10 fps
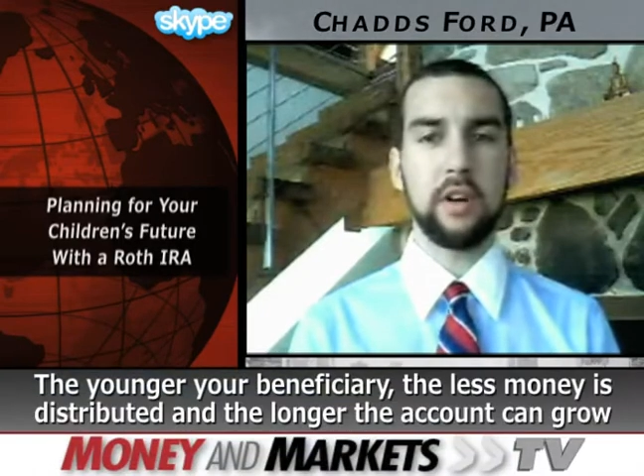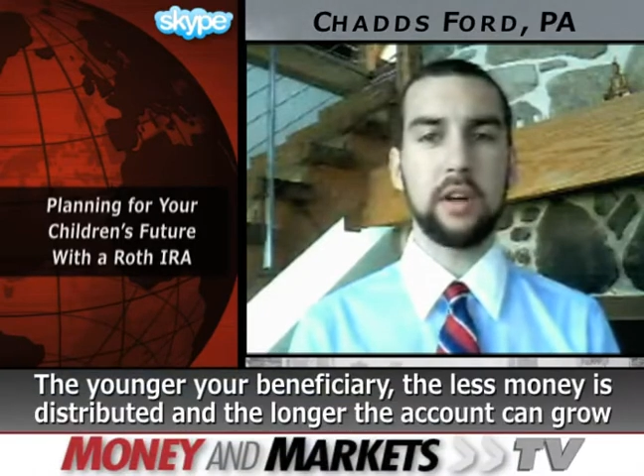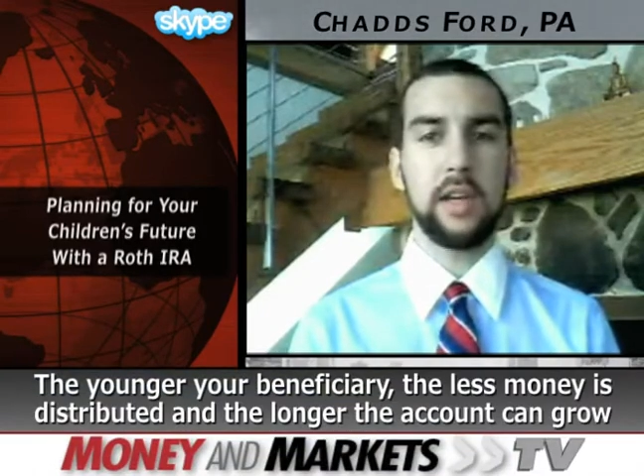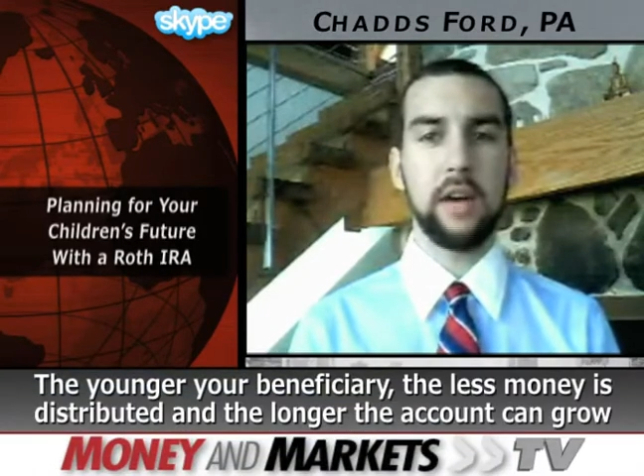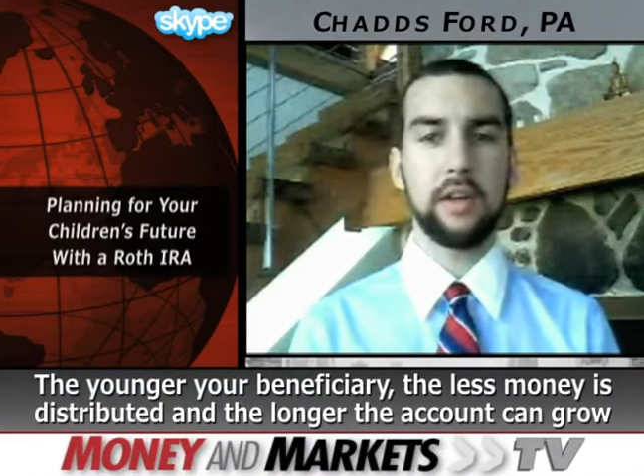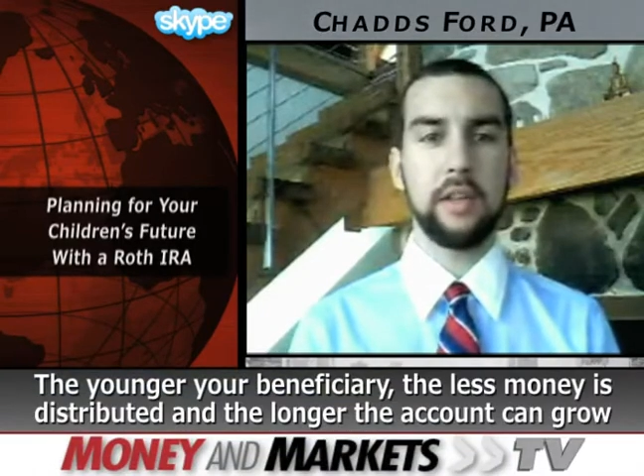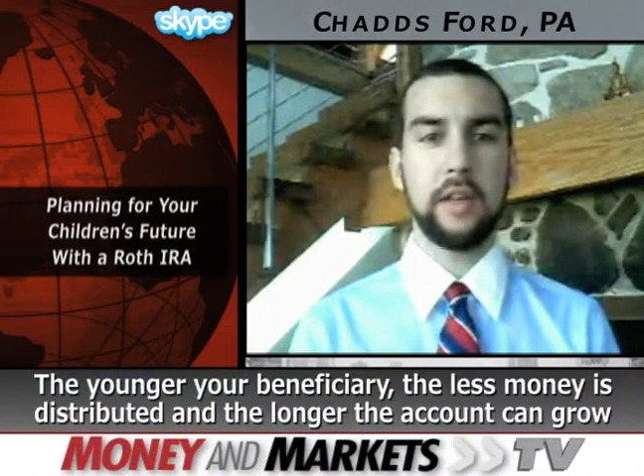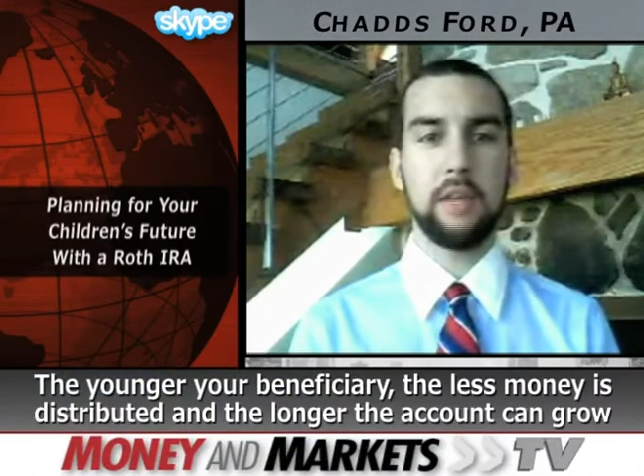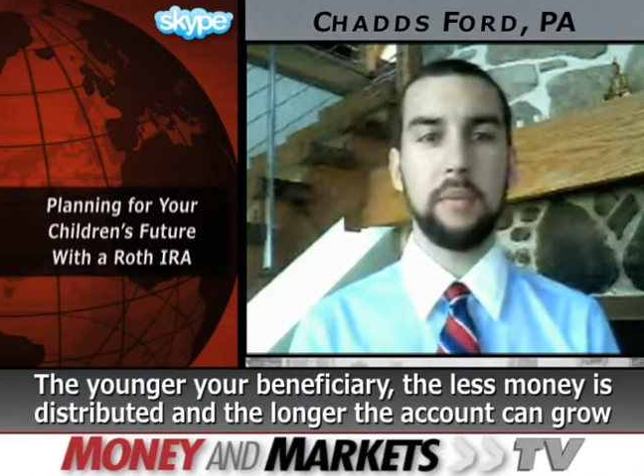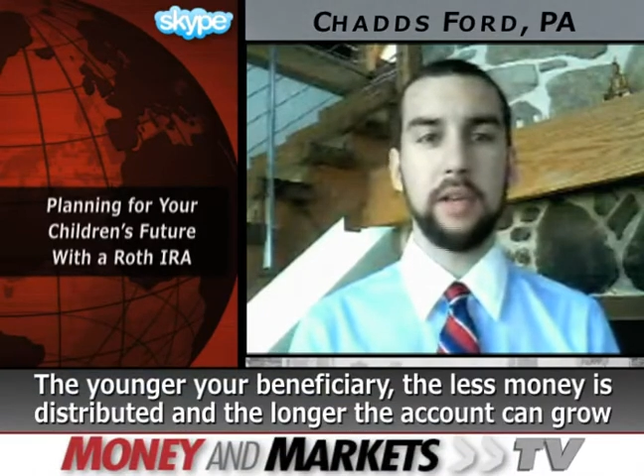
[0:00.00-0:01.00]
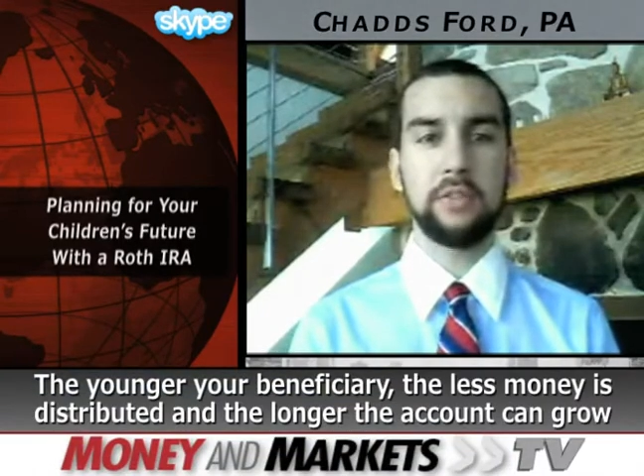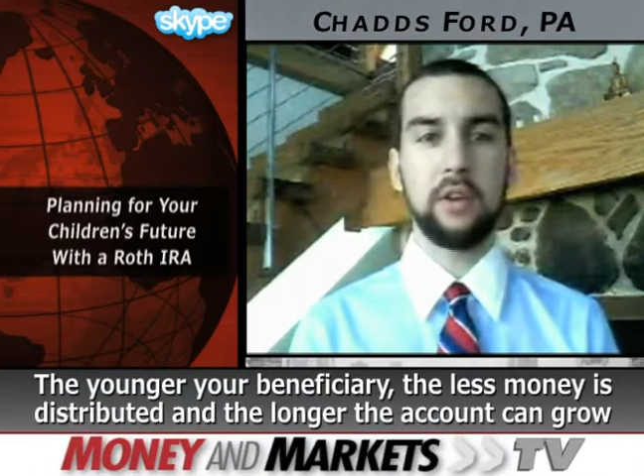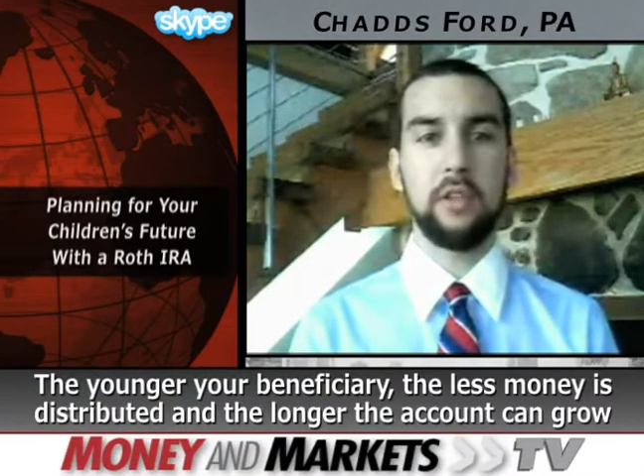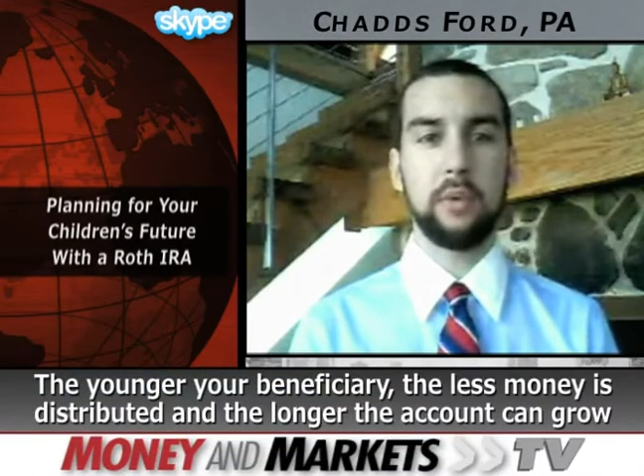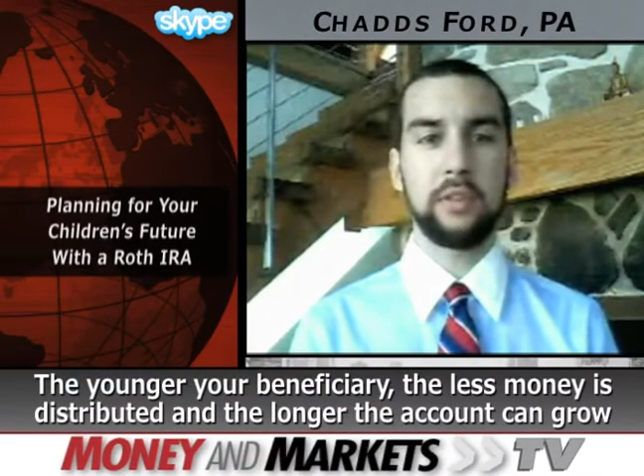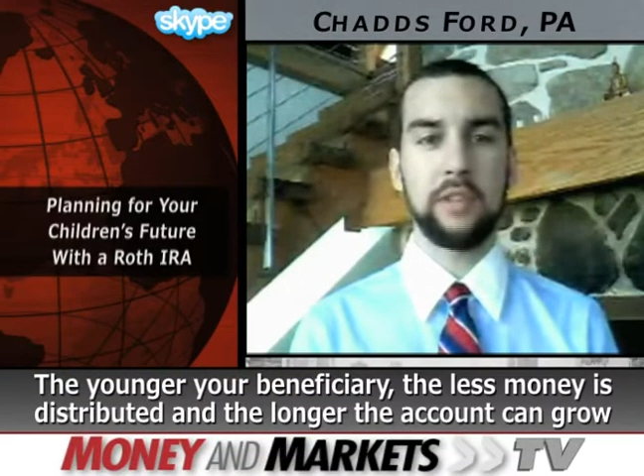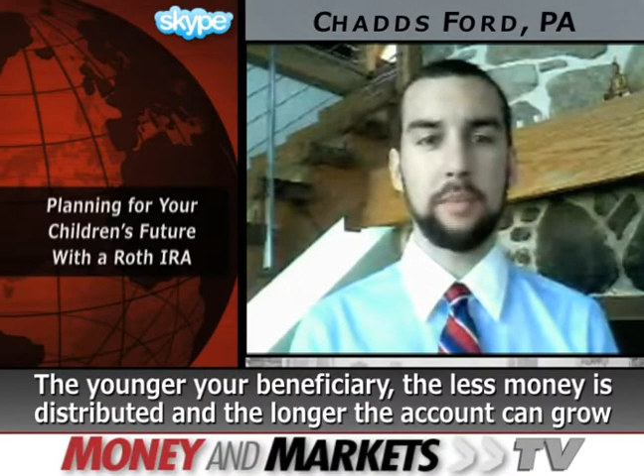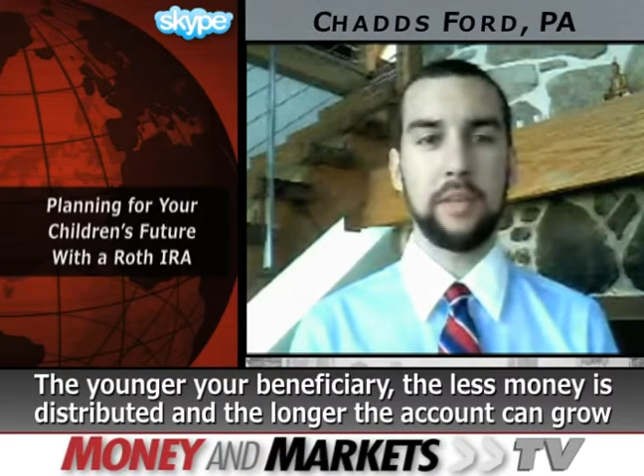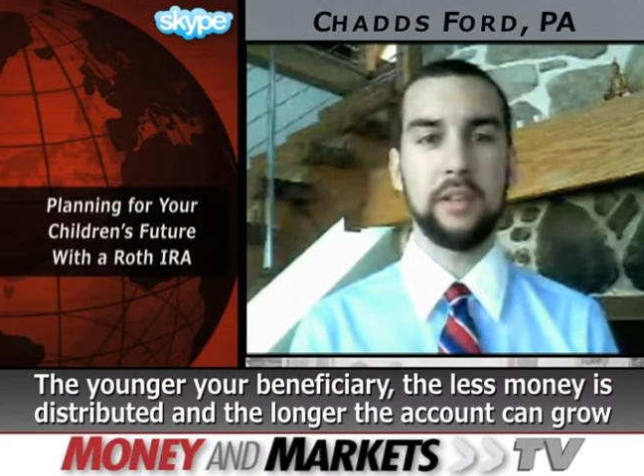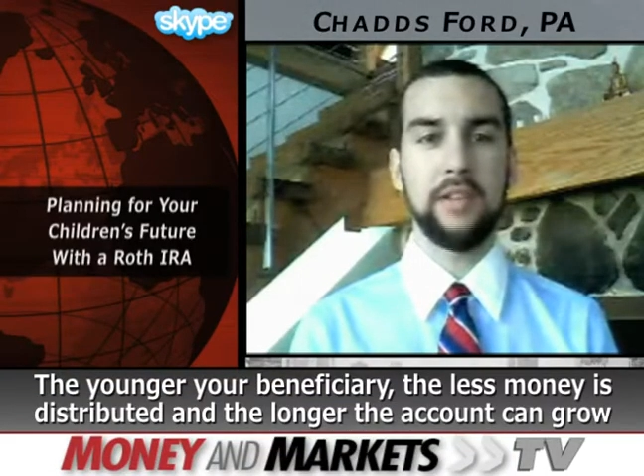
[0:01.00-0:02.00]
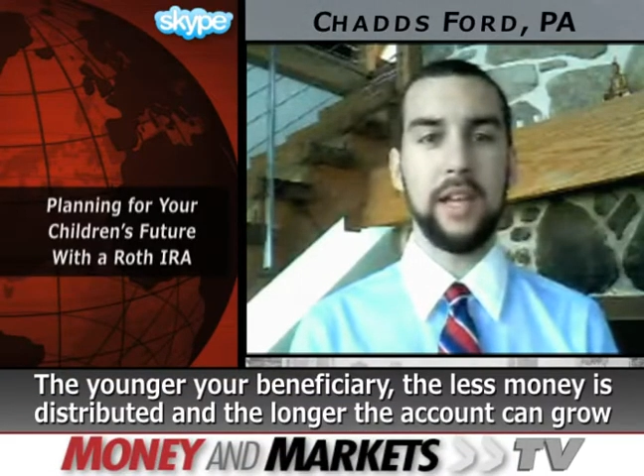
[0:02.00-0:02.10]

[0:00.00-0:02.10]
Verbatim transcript: are calculated based on the recipient's